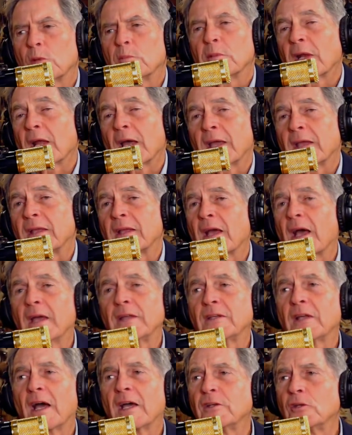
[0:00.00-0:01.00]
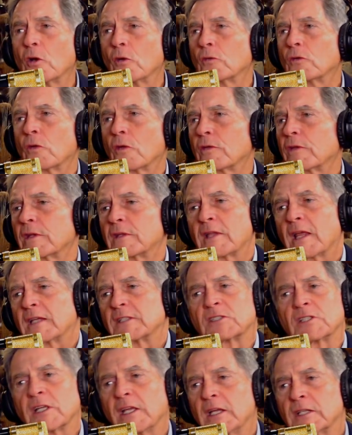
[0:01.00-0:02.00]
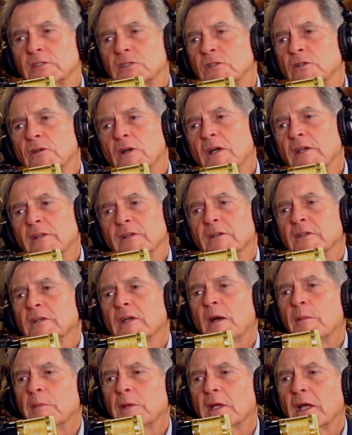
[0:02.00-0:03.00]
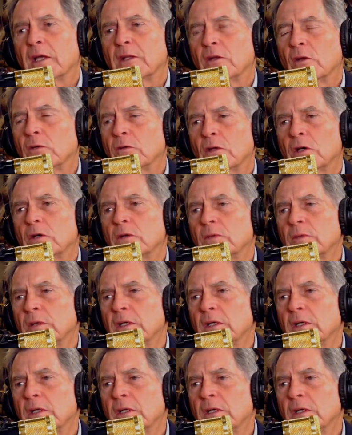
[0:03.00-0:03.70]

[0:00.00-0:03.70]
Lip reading: but I don't know that that's the answer either. I mean, I don't know.